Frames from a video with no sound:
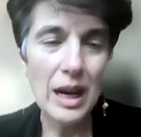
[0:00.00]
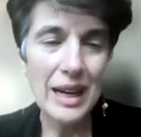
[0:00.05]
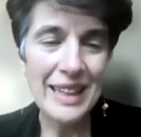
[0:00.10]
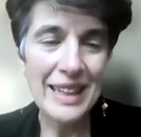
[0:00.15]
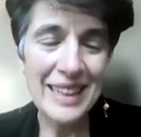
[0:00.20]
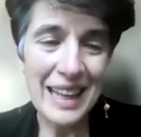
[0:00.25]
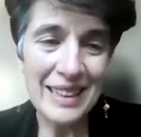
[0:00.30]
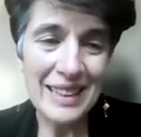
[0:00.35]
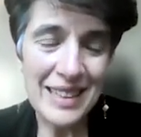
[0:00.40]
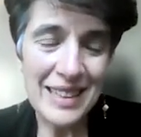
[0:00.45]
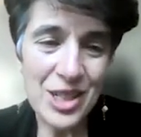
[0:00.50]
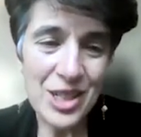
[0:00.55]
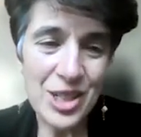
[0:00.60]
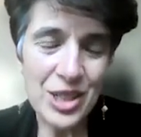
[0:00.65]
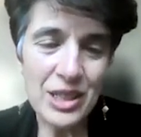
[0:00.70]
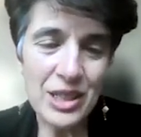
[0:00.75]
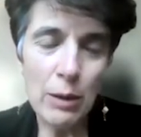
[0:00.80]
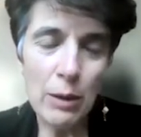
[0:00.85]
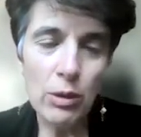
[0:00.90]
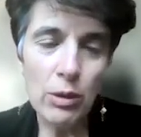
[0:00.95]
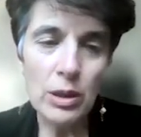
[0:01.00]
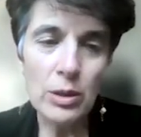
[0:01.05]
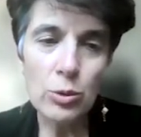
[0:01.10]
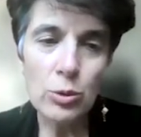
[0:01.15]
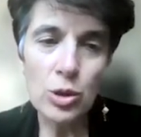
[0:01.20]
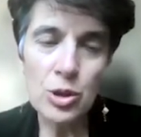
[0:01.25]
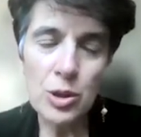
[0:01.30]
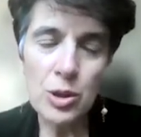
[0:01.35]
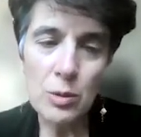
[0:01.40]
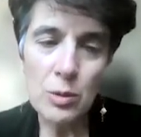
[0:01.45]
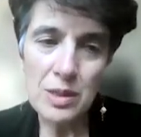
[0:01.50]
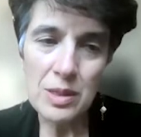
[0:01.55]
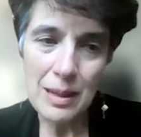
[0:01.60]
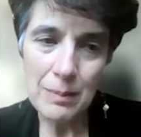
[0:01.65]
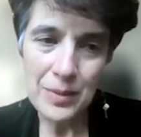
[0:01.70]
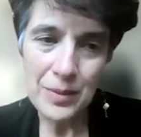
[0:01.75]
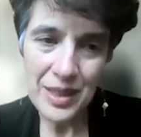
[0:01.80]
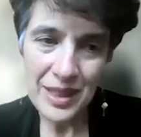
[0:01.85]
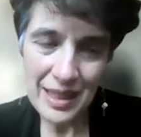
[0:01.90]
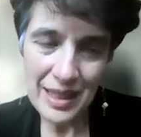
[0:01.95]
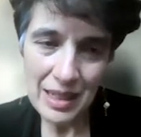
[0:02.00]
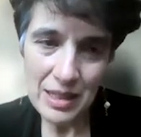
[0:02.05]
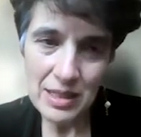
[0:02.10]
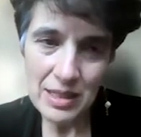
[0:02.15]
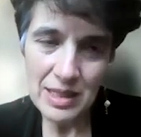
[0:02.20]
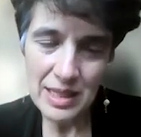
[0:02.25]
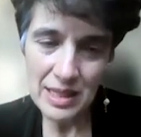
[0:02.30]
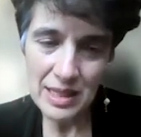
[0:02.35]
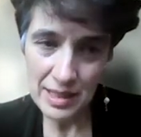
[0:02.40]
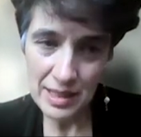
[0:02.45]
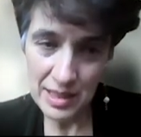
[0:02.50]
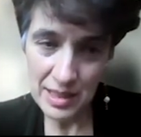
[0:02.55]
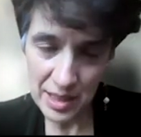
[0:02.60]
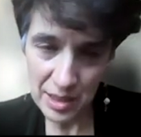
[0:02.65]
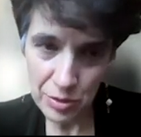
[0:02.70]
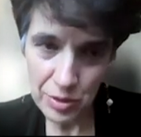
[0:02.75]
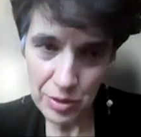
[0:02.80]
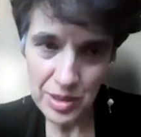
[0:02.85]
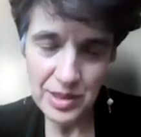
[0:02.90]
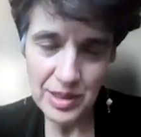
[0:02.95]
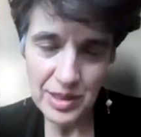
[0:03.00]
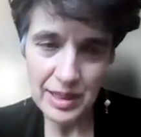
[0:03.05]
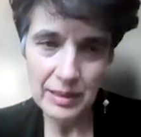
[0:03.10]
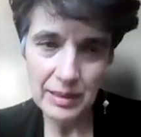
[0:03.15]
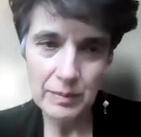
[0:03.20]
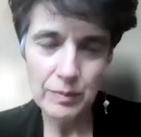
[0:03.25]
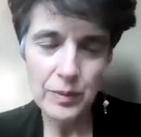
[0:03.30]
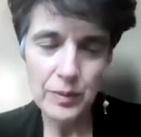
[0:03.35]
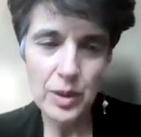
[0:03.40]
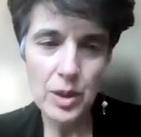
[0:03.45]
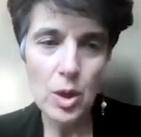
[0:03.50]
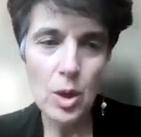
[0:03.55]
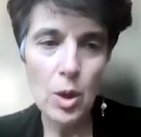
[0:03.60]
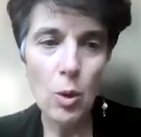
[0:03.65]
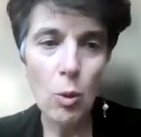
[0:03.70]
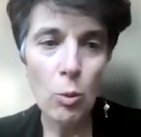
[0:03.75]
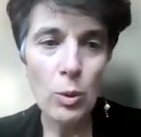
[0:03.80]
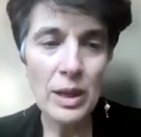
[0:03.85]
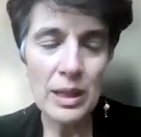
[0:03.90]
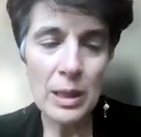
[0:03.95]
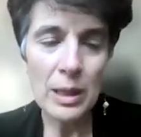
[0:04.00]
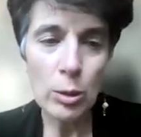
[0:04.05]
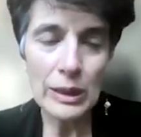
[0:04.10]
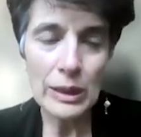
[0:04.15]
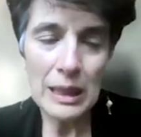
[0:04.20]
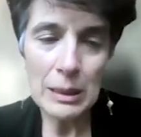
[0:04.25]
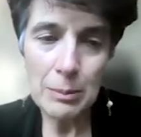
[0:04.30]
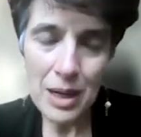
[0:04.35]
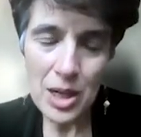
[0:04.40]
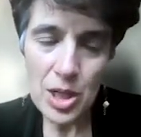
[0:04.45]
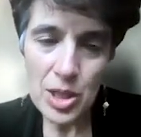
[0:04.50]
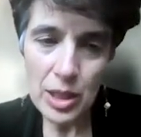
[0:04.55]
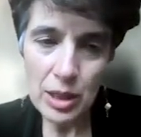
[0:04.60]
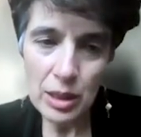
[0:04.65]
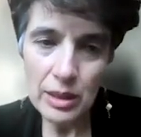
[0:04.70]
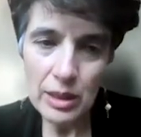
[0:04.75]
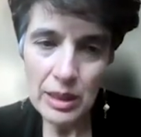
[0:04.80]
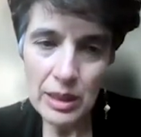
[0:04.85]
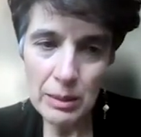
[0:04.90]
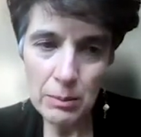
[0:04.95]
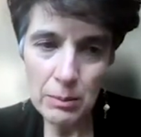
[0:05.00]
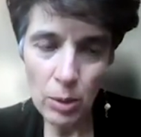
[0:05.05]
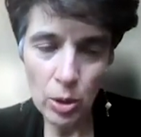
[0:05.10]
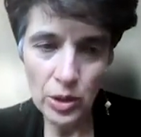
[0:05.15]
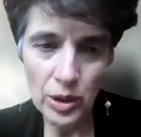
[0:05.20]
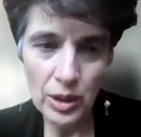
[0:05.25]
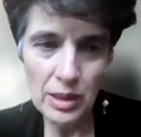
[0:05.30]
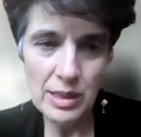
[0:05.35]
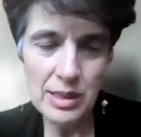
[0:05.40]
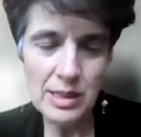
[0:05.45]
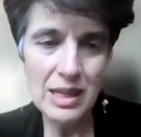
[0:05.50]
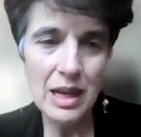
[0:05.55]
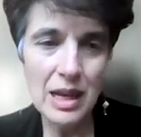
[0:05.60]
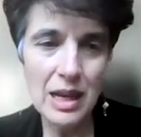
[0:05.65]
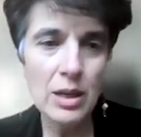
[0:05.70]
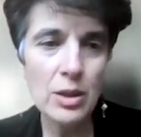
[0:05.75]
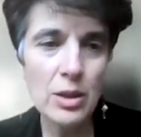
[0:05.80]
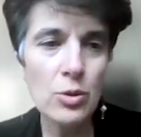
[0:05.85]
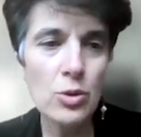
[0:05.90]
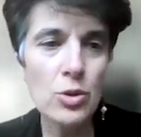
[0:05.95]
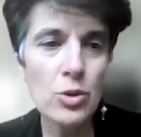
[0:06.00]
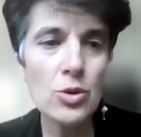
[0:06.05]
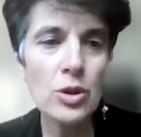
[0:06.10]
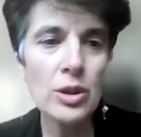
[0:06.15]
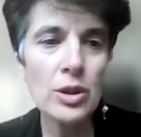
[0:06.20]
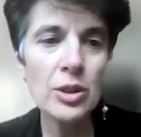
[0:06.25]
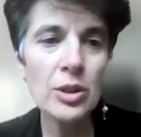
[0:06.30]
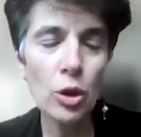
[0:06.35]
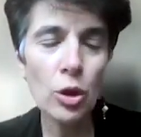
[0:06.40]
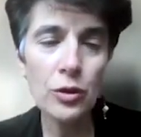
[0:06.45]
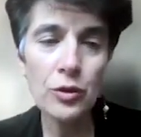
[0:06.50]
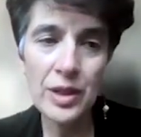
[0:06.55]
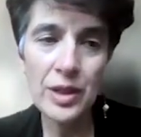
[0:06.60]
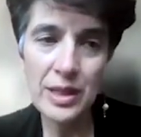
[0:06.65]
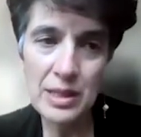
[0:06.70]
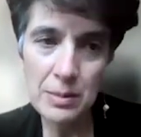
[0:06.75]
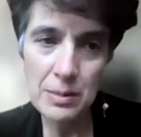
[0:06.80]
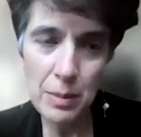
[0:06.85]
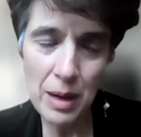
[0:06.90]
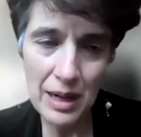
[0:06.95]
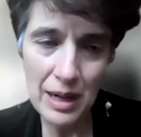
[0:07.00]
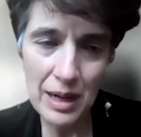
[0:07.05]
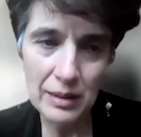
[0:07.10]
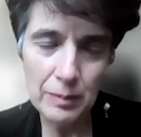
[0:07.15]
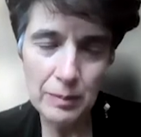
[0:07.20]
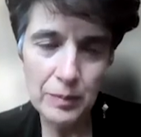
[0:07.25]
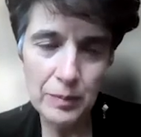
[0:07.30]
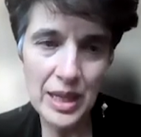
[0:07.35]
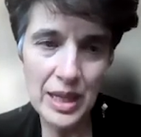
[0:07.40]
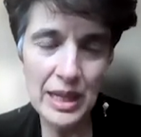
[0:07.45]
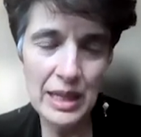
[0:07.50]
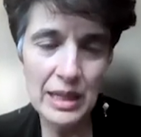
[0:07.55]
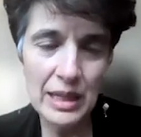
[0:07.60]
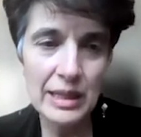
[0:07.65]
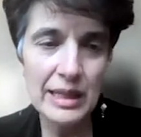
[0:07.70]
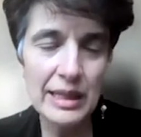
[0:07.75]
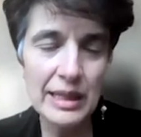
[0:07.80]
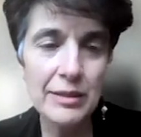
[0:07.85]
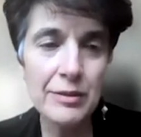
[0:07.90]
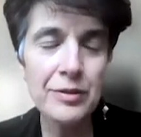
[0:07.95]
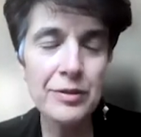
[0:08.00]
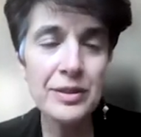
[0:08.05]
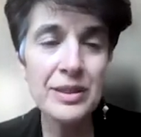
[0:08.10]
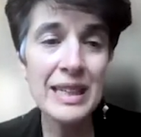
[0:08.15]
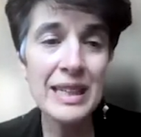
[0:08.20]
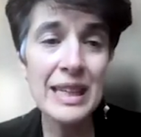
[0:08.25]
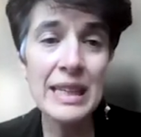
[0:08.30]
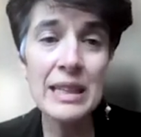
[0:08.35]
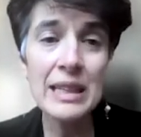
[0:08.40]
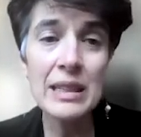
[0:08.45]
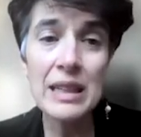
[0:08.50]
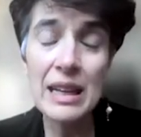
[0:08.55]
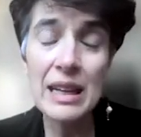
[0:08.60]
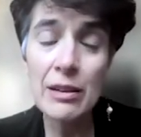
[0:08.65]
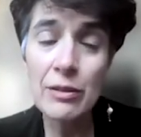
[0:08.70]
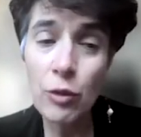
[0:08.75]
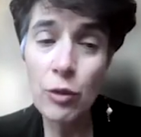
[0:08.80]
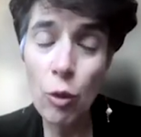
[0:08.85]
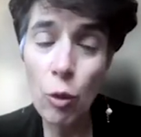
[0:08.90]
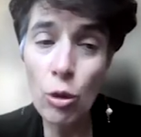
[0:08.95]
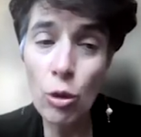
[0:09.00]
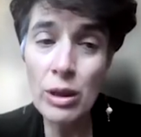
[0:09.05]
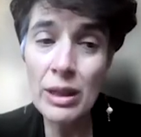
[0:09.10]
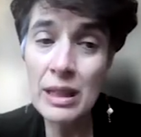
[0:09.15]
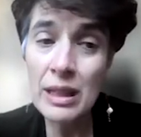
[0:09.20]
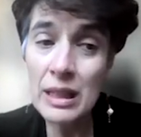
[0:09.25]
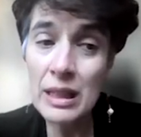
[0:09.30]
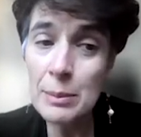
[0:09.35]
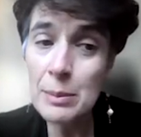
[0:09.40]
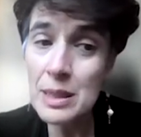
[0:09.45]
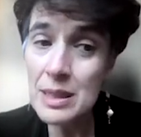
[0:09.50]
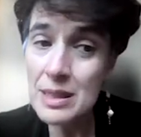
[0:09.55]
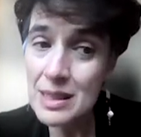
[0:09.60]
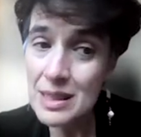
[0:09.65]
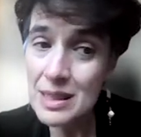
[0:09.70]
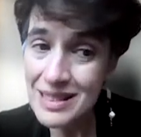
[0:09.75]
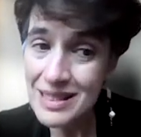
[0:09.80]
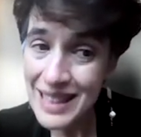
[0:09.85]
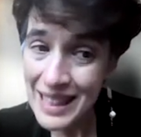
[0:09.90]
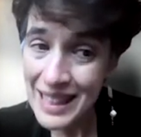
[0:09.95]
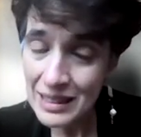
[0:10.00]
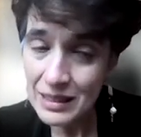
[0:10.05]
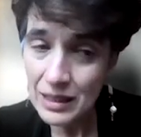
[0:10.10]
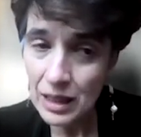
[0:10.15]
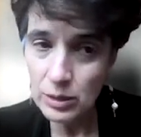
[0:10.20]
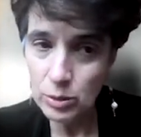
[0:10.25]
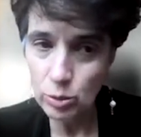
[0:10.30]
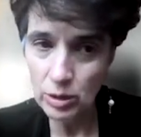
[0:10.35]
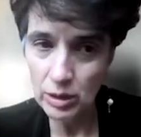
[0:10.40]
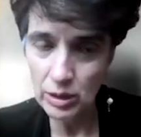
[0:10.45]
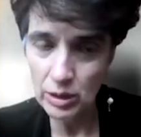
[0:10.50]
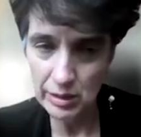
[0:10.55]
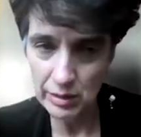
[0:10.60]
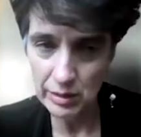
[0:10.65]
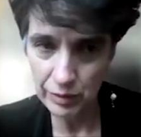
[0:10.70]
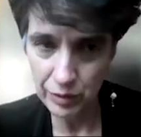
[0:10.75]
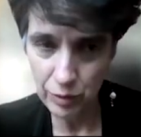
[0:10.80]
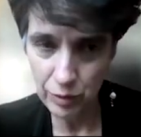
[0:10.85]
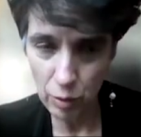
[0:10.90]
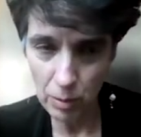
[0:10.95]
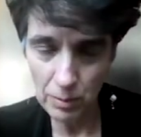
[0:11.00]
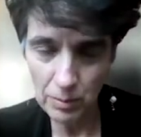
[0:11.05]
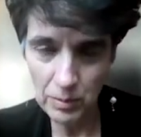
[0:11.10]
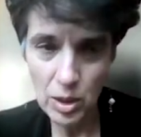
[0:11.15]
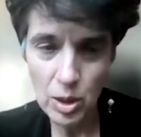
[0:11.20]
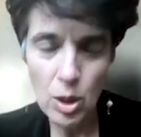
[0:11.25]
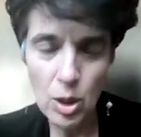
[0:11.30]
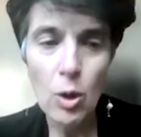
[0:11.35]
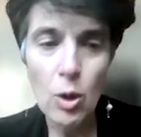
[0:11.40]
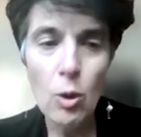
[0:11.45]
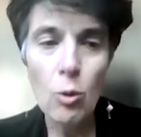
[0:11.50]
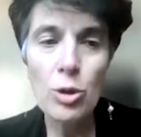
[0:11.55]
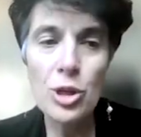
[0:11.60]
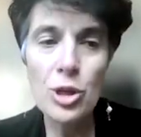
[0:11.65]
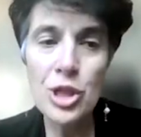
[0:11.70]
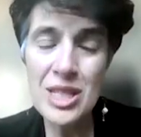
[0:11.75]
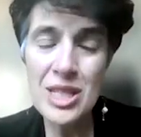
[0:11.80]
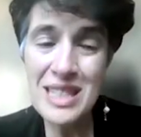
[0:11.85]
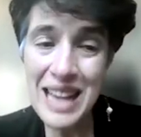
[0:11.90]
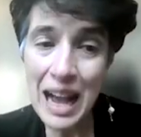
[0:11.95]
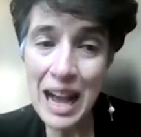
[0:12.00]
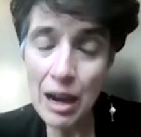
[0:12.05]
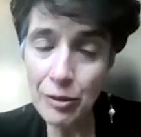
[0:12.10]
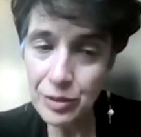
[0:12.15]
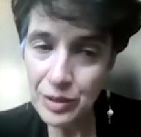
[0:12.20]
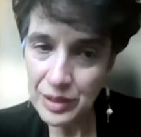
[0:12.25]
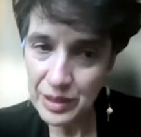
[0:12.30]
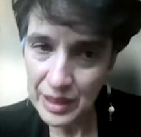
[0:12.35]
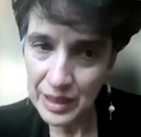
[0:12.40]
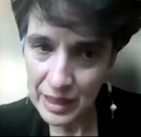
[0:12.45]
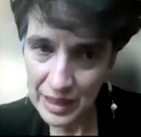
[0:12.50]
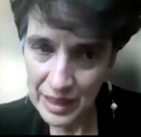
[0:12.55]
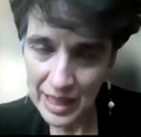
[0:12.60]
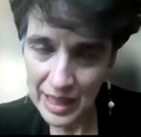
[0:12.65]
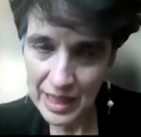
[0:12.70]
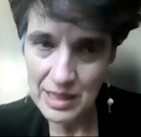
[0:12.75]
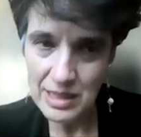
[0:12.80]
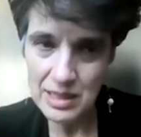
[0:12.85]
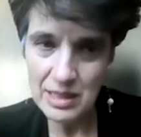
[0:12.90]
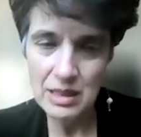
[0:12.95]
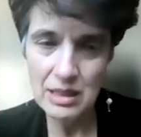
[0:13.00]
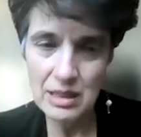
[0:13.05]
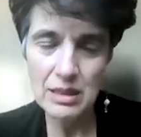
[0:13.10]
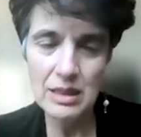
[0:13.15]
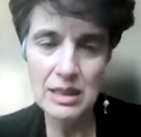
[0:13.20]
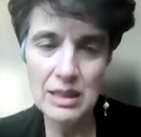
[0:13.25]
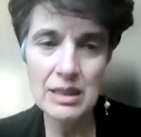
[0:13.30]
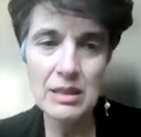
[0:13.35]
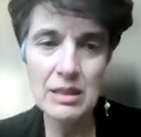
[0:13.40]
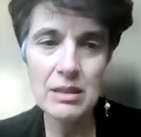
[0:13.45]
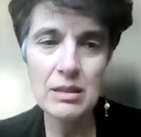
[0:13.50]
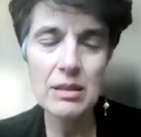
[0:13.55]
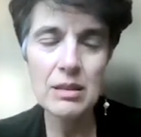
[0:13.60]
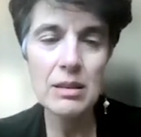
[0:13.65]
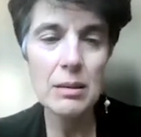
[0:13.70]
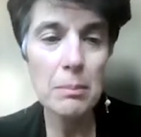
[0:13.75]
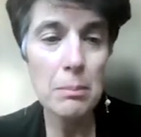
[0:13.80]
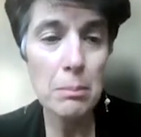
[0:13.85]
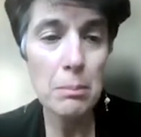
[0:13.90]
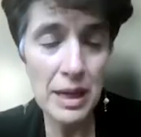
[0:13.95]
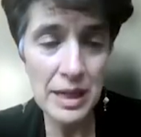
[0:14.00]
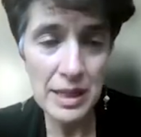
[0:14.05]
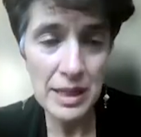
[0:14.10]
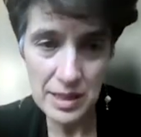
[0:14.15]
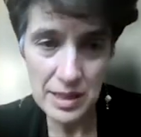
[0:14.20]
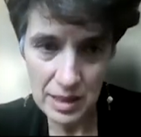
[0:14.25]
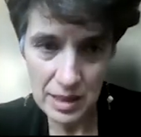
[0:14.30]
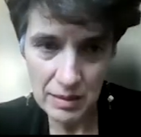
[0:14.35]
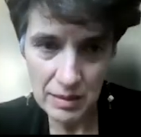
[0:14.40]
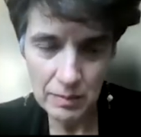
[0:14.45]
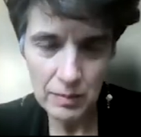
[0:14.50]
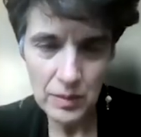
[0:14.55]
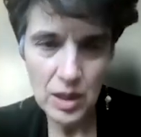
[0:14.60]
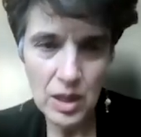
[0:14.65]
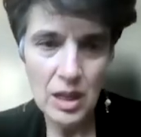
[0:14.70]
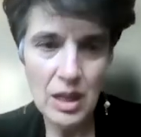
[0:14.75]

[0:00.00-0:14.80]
In addition, I want to show something else that is interesting. We know that machine learning models are usually not very smart. And if they have only limited data to learn from, which is often the case in medicine,